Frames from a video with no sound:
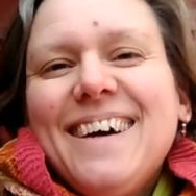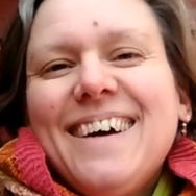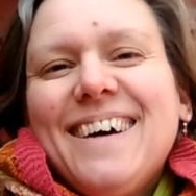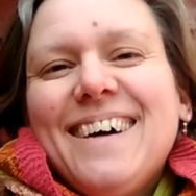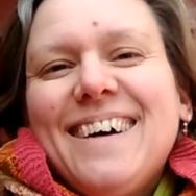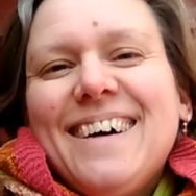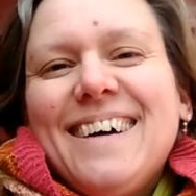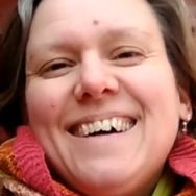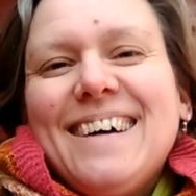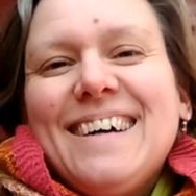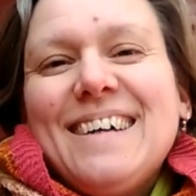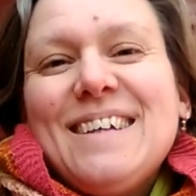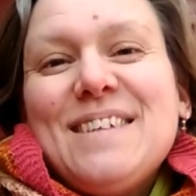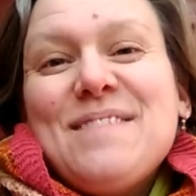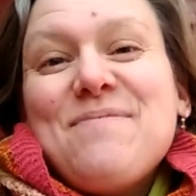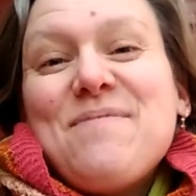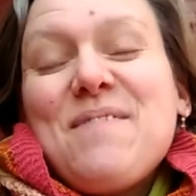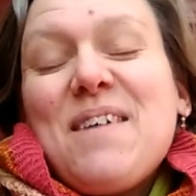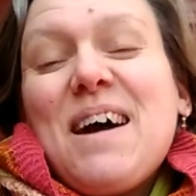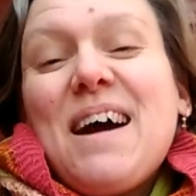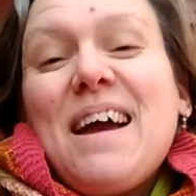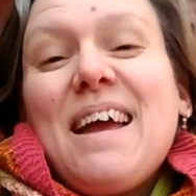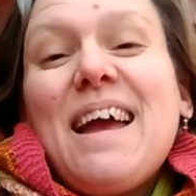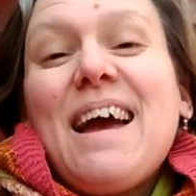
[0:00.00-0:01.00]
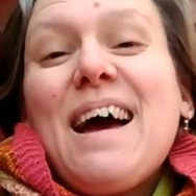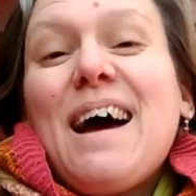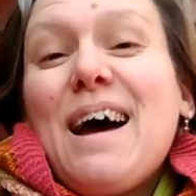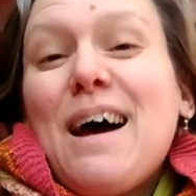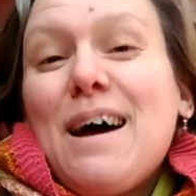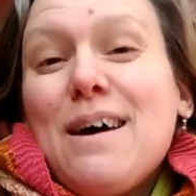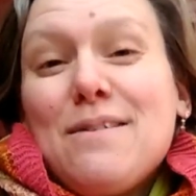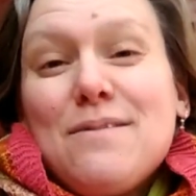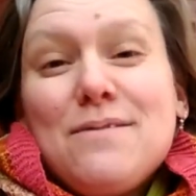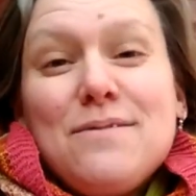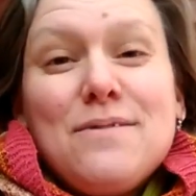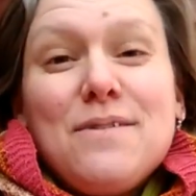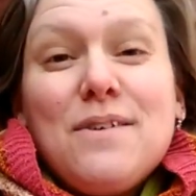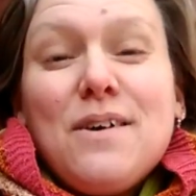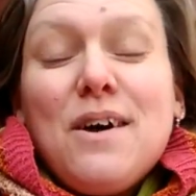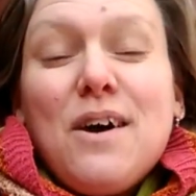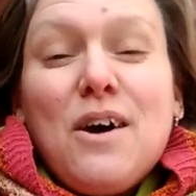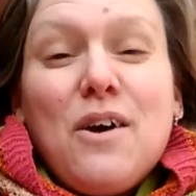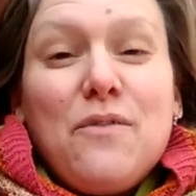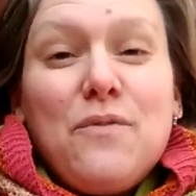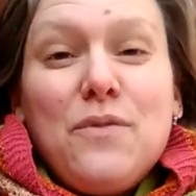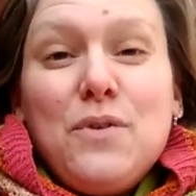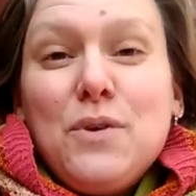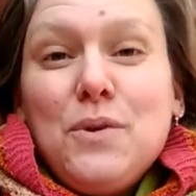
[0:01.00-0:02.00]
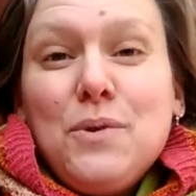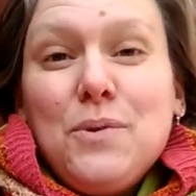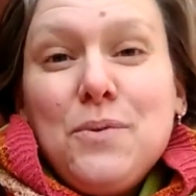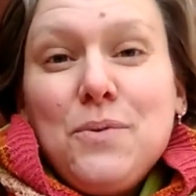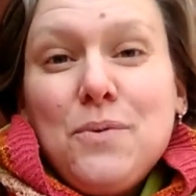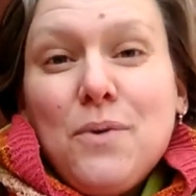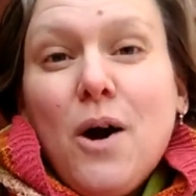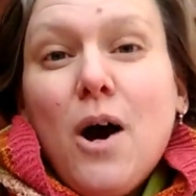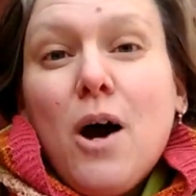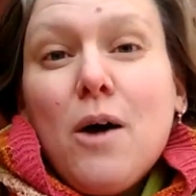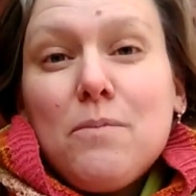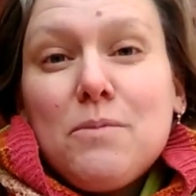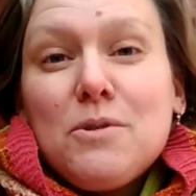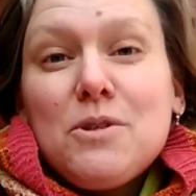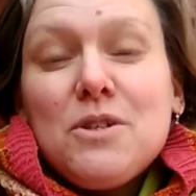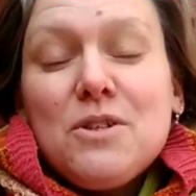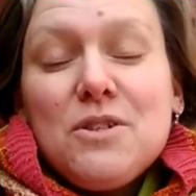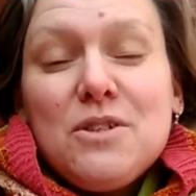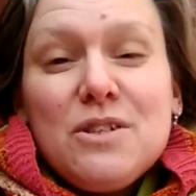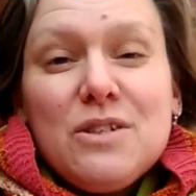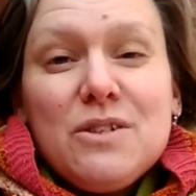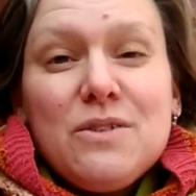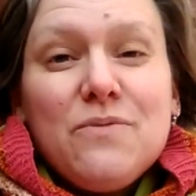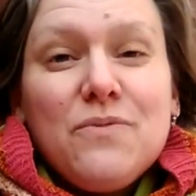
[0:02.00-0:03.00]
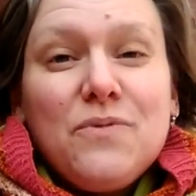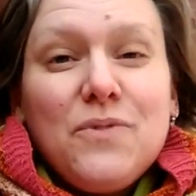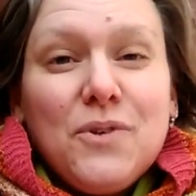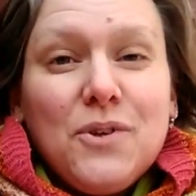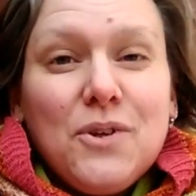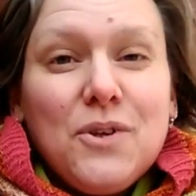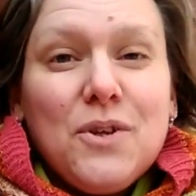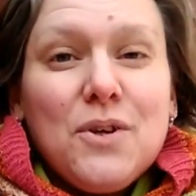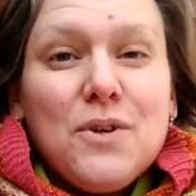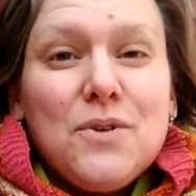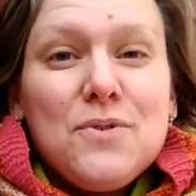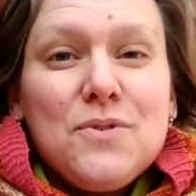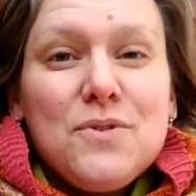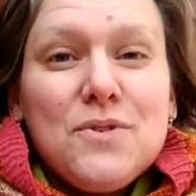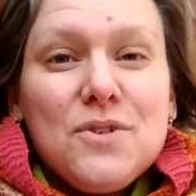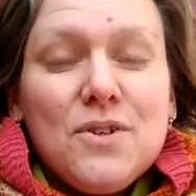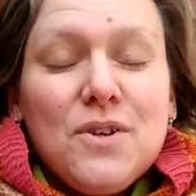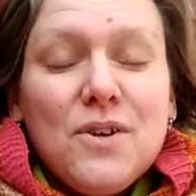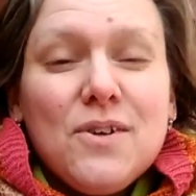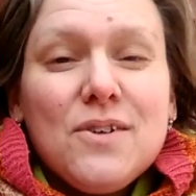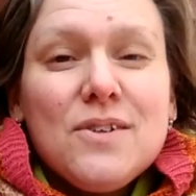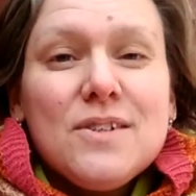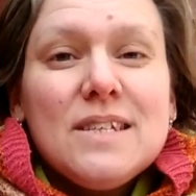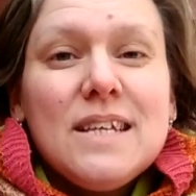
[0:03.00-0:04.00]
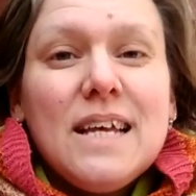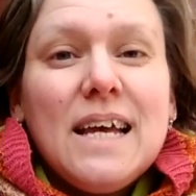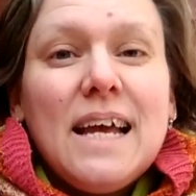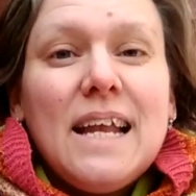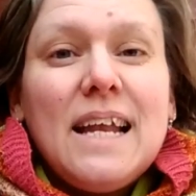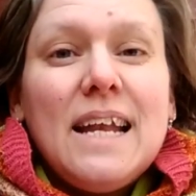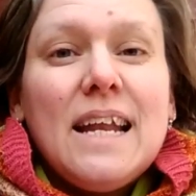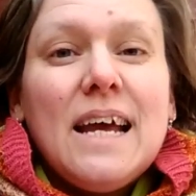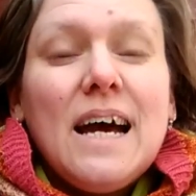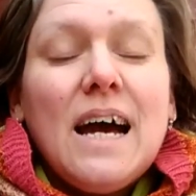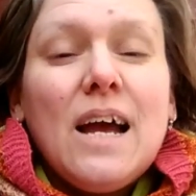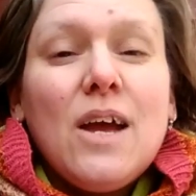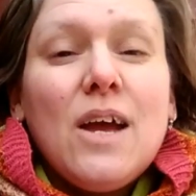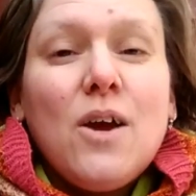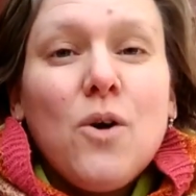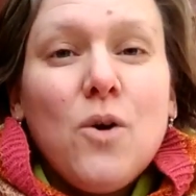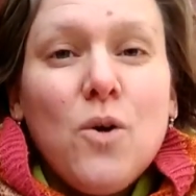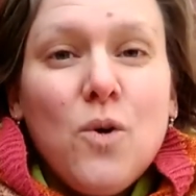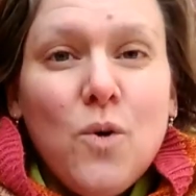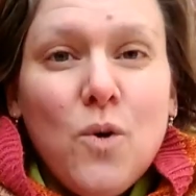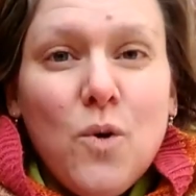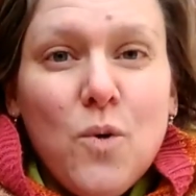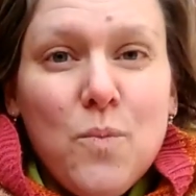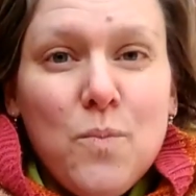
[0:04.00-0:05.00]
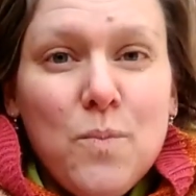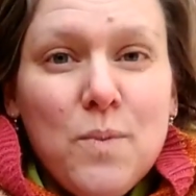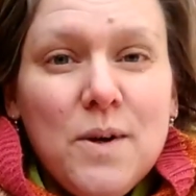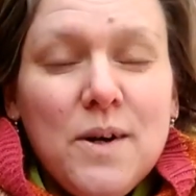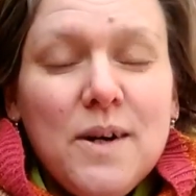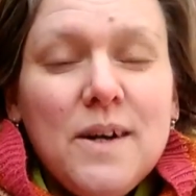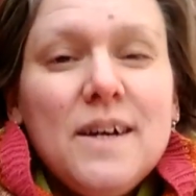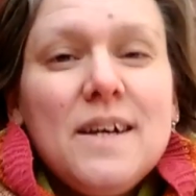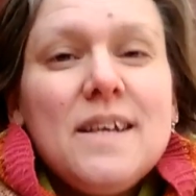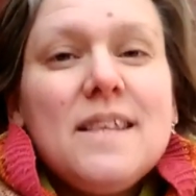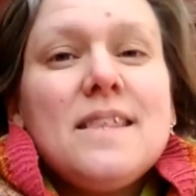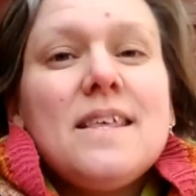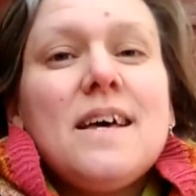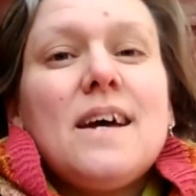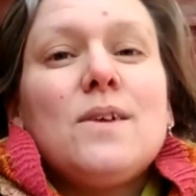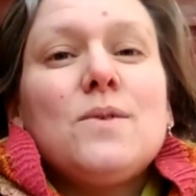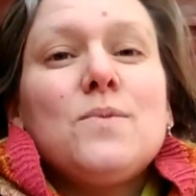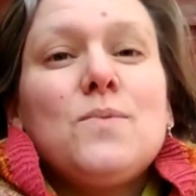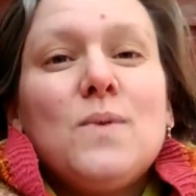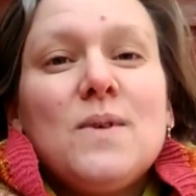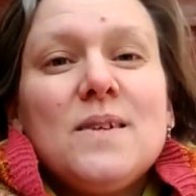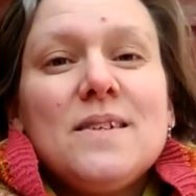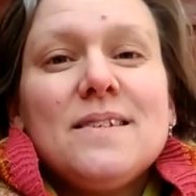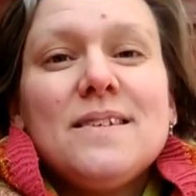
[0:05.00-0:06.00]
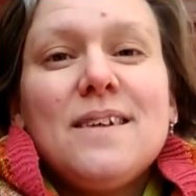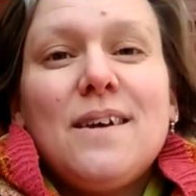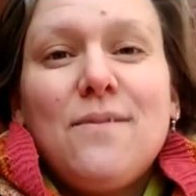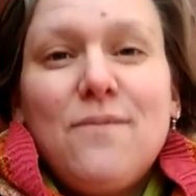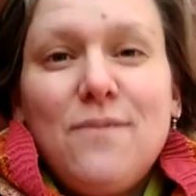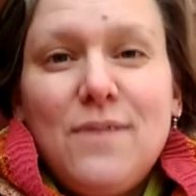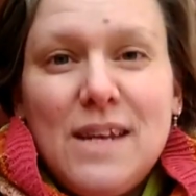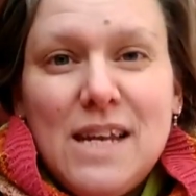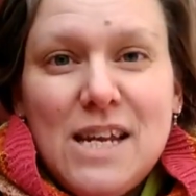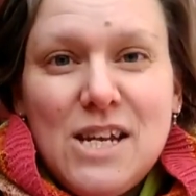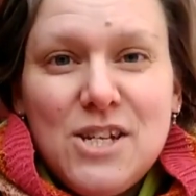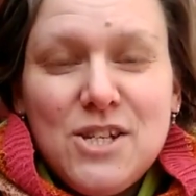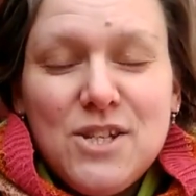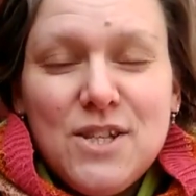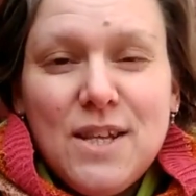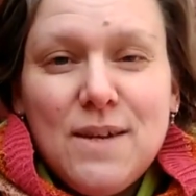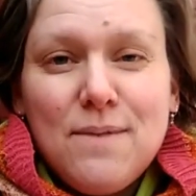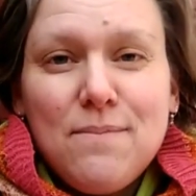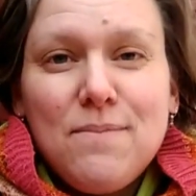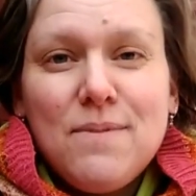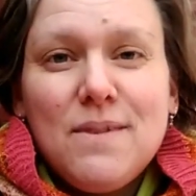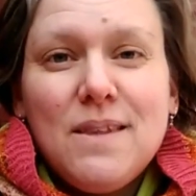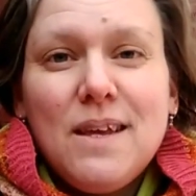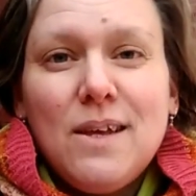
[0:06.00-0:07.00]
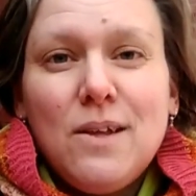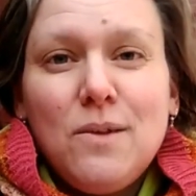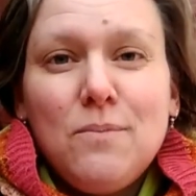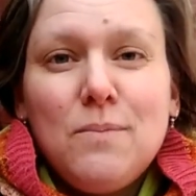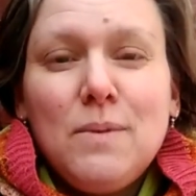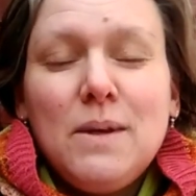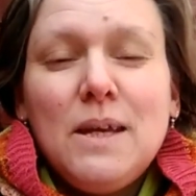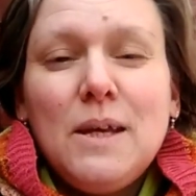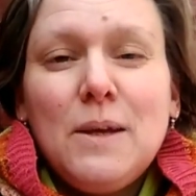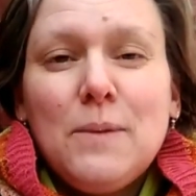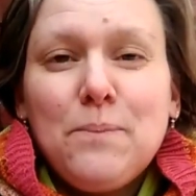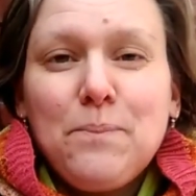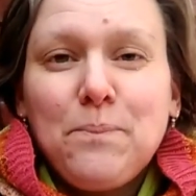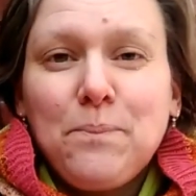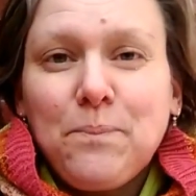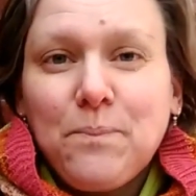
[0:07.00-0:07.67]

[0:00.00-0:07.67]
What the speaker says: I have a few options for those socks, and I hope that once I finish them, they'll be